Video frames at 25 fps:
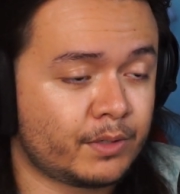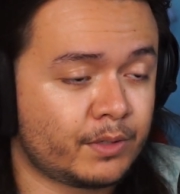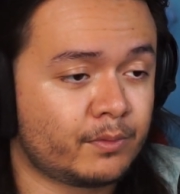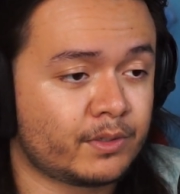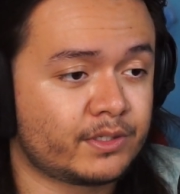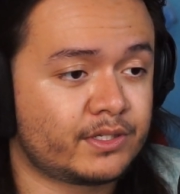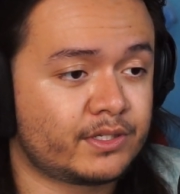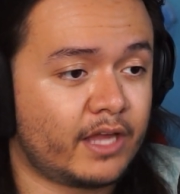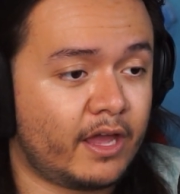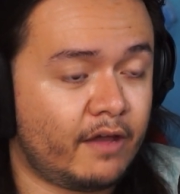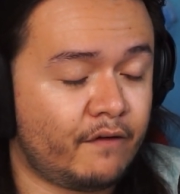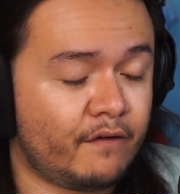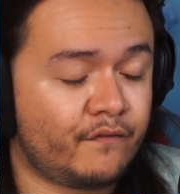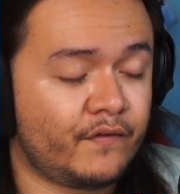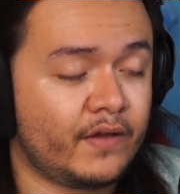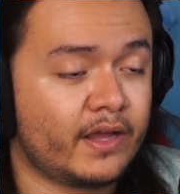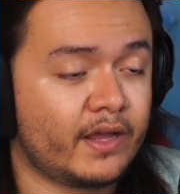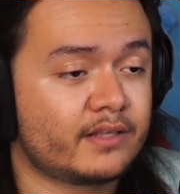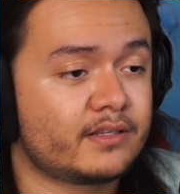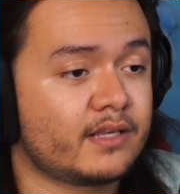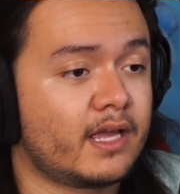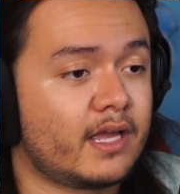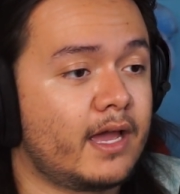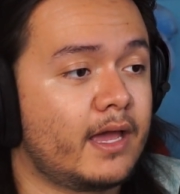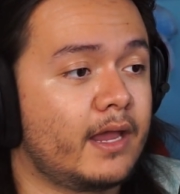It was
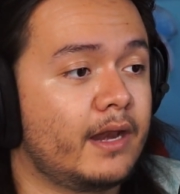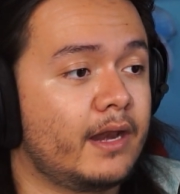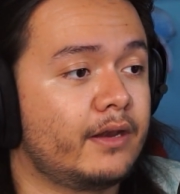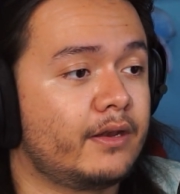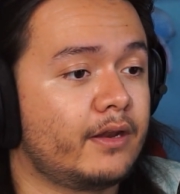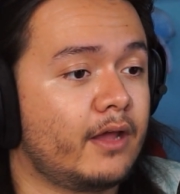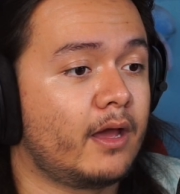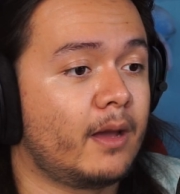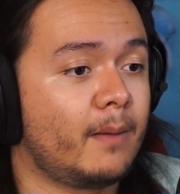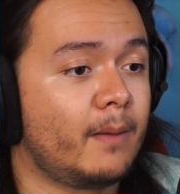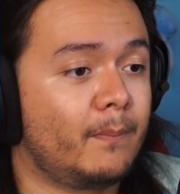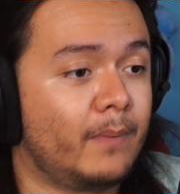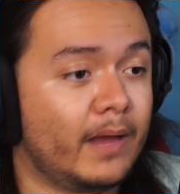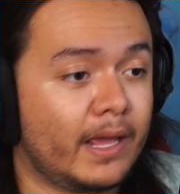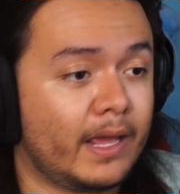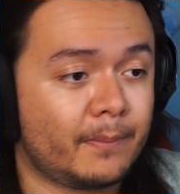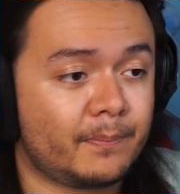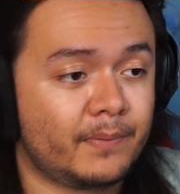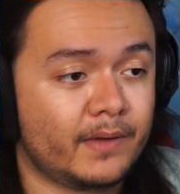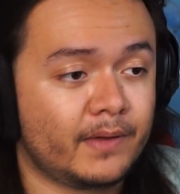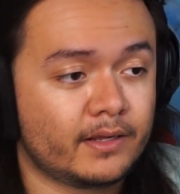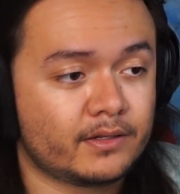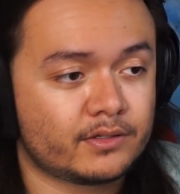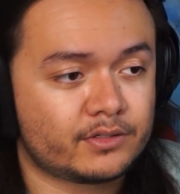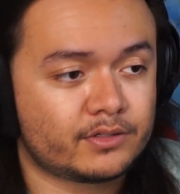FX and
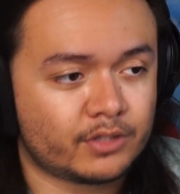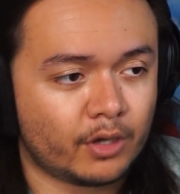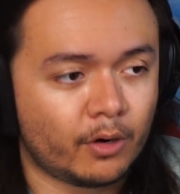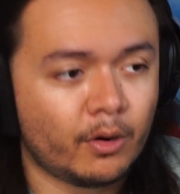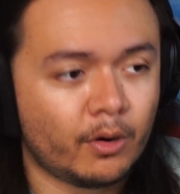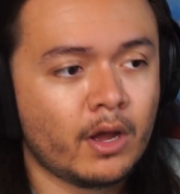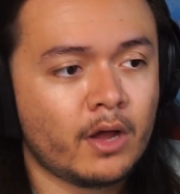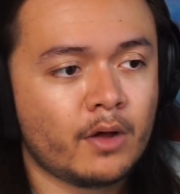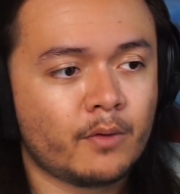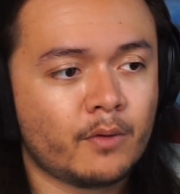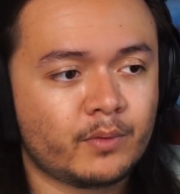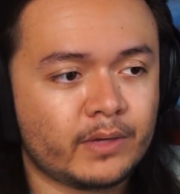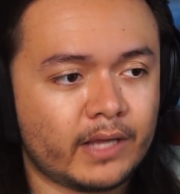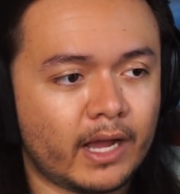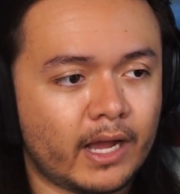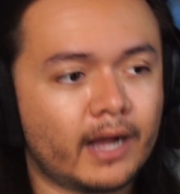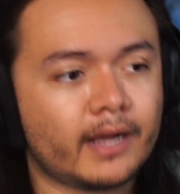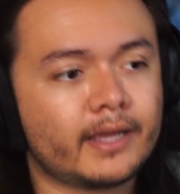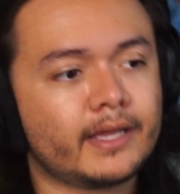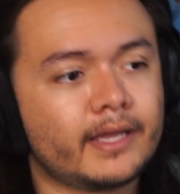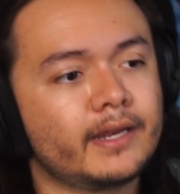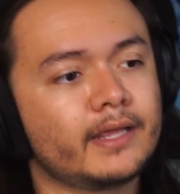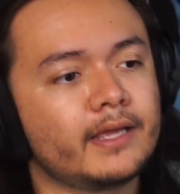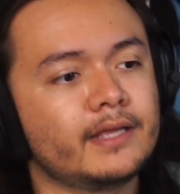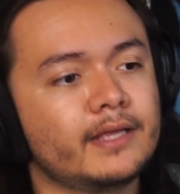Blackpink. So we
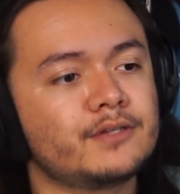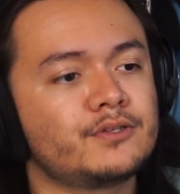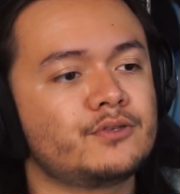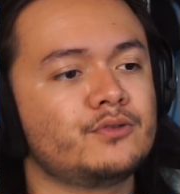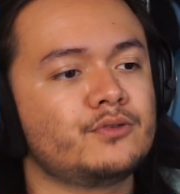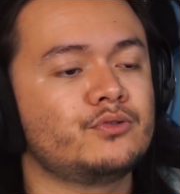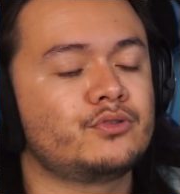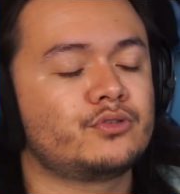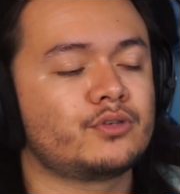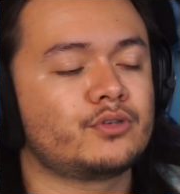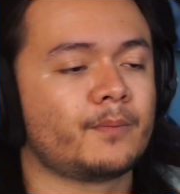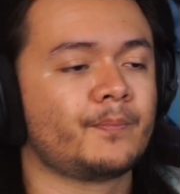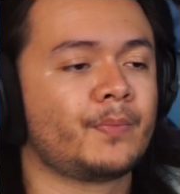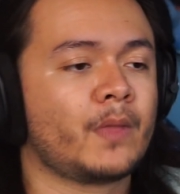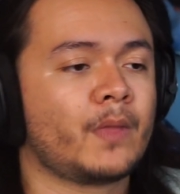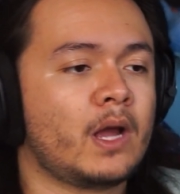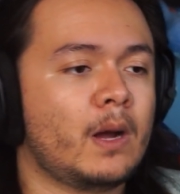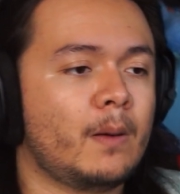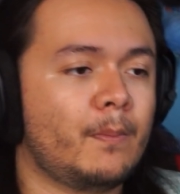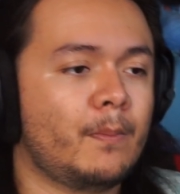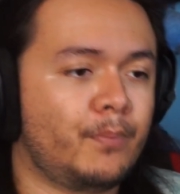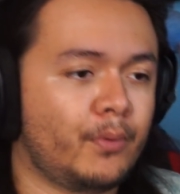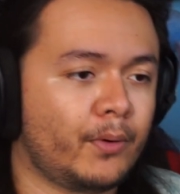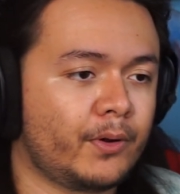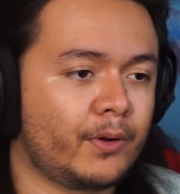are getting into some
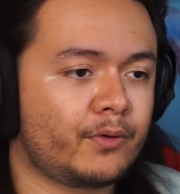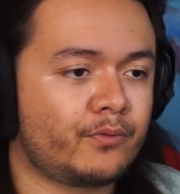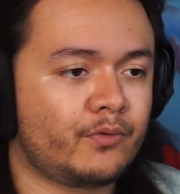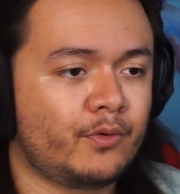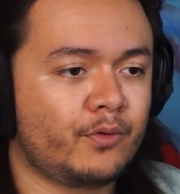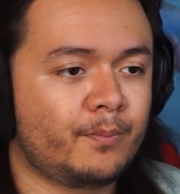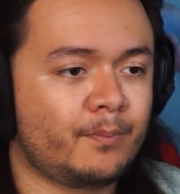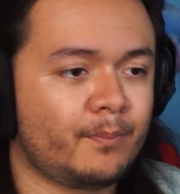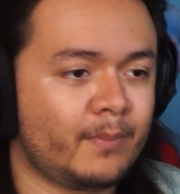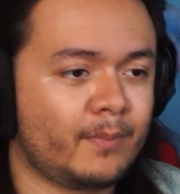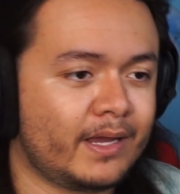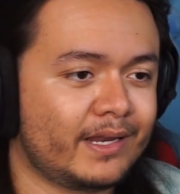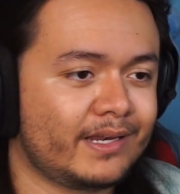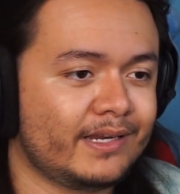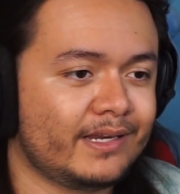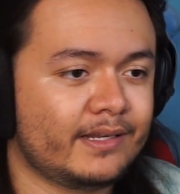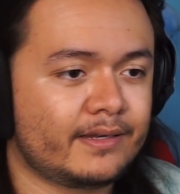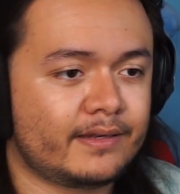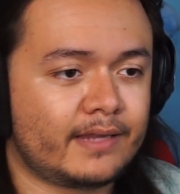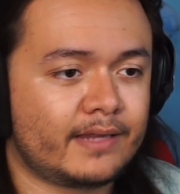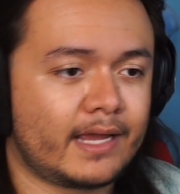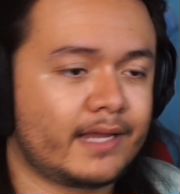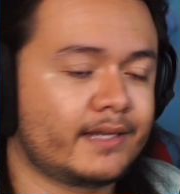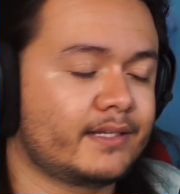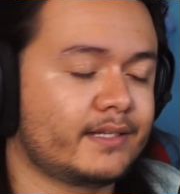boy group medley
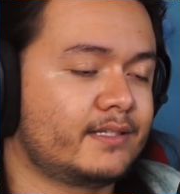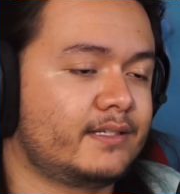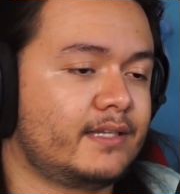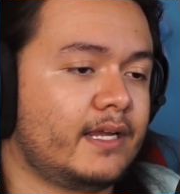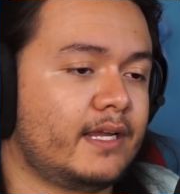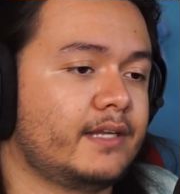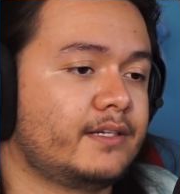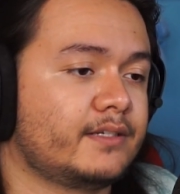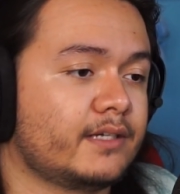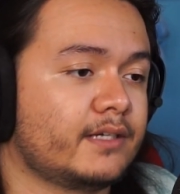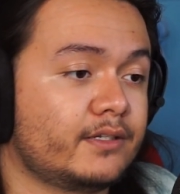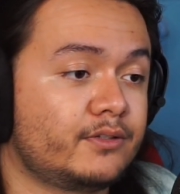dance stage.